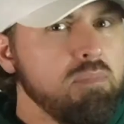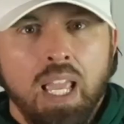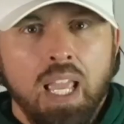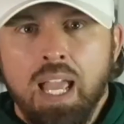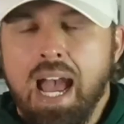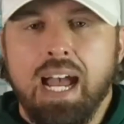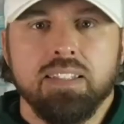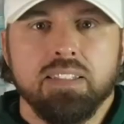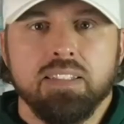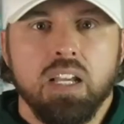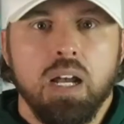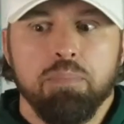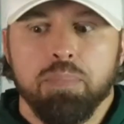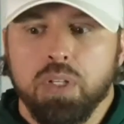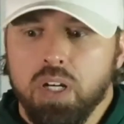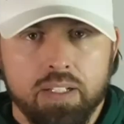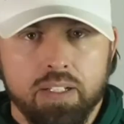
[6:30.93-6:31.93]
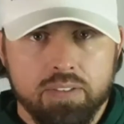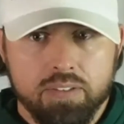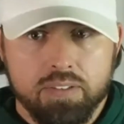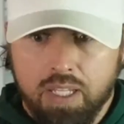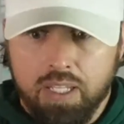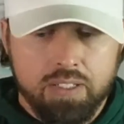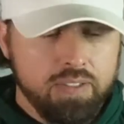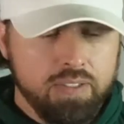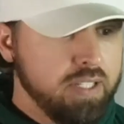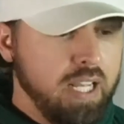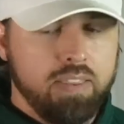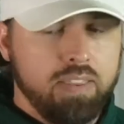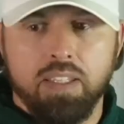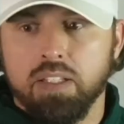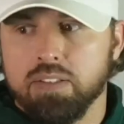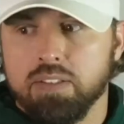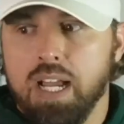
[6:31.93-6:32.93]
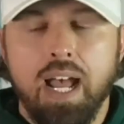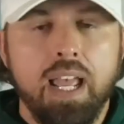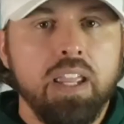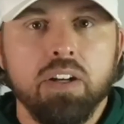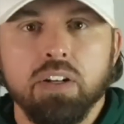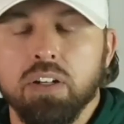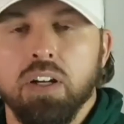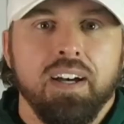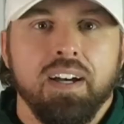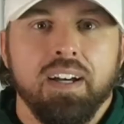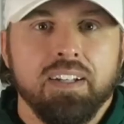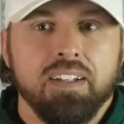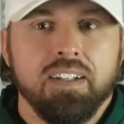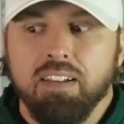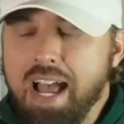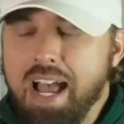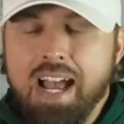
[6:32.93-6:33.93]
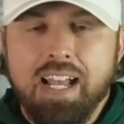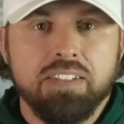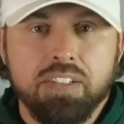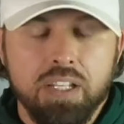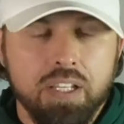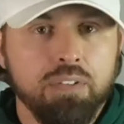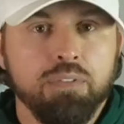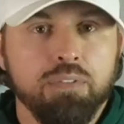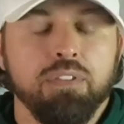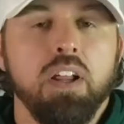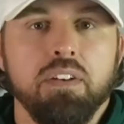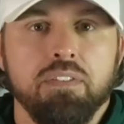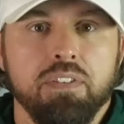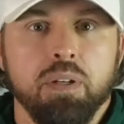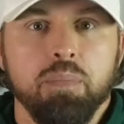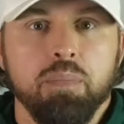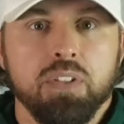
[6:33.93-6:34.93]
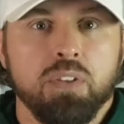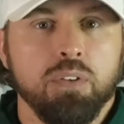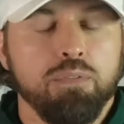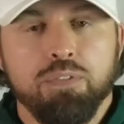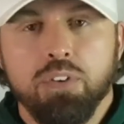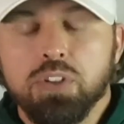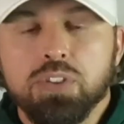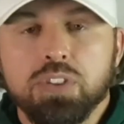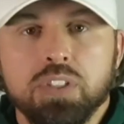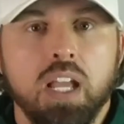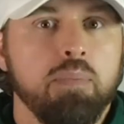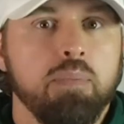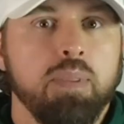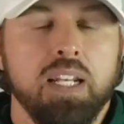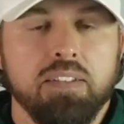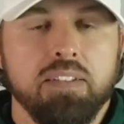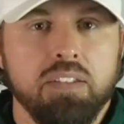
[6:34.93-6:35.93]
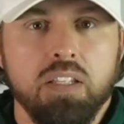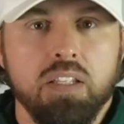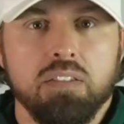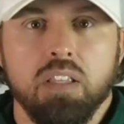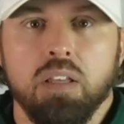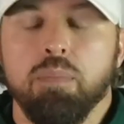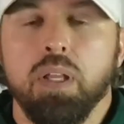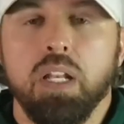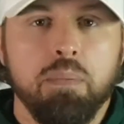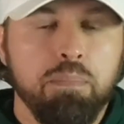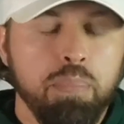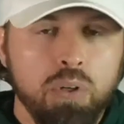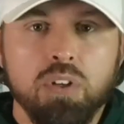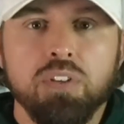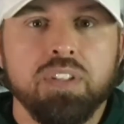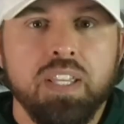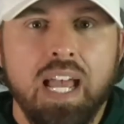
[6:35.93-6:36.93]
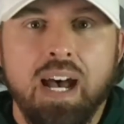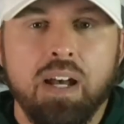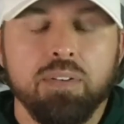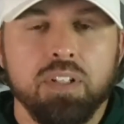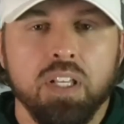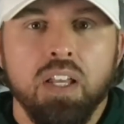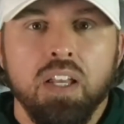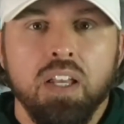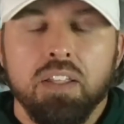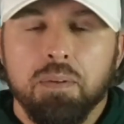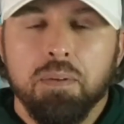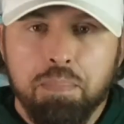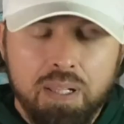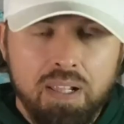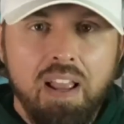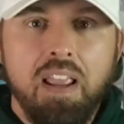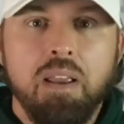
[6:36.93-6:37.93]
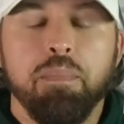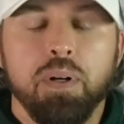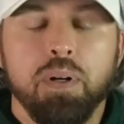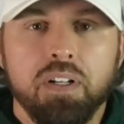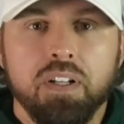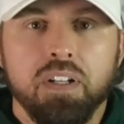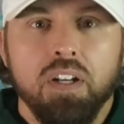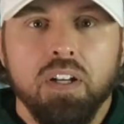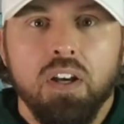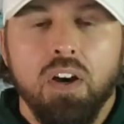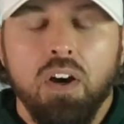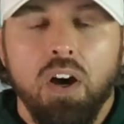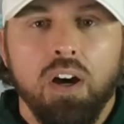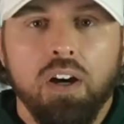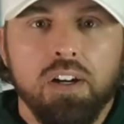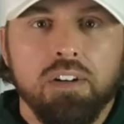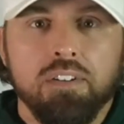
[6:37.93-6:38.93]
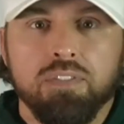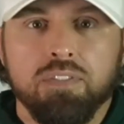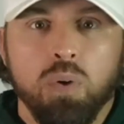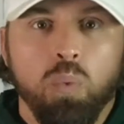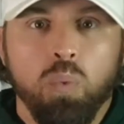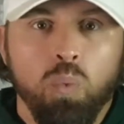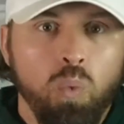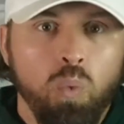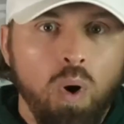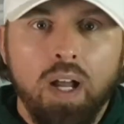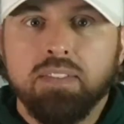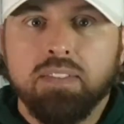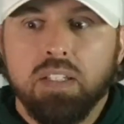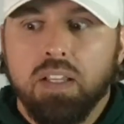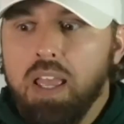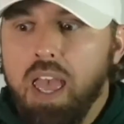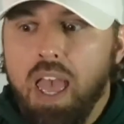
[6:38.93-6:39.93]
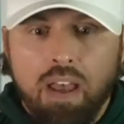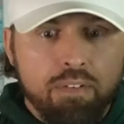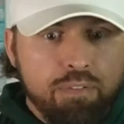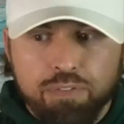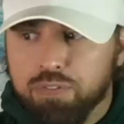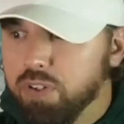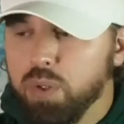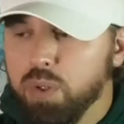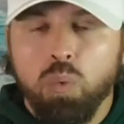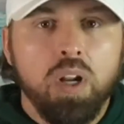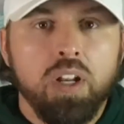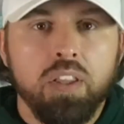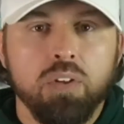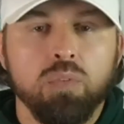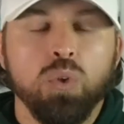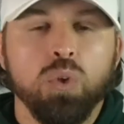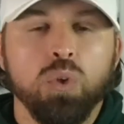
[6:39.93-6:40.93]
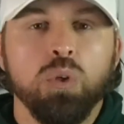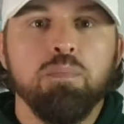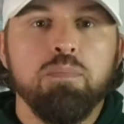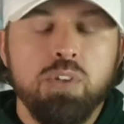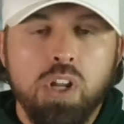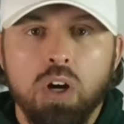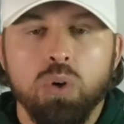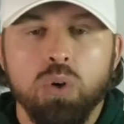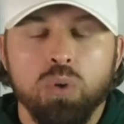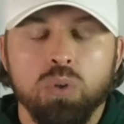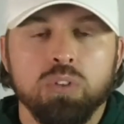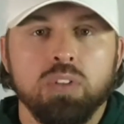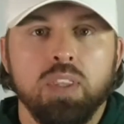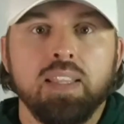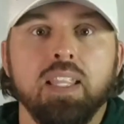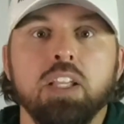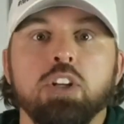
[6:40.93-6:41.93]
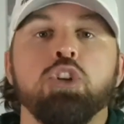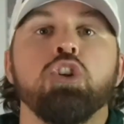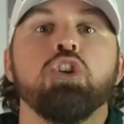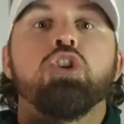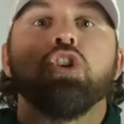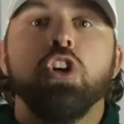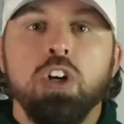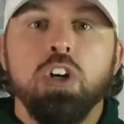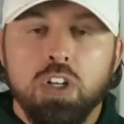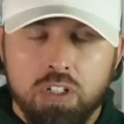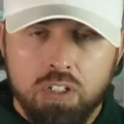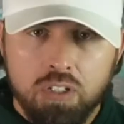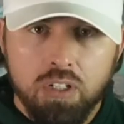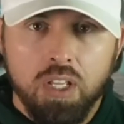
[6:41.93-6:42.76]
at Top Gun, and he's got the entire class in front of him. It's the first time that he sees them, and he pulls out the playbook of what everyone in the room knows that they should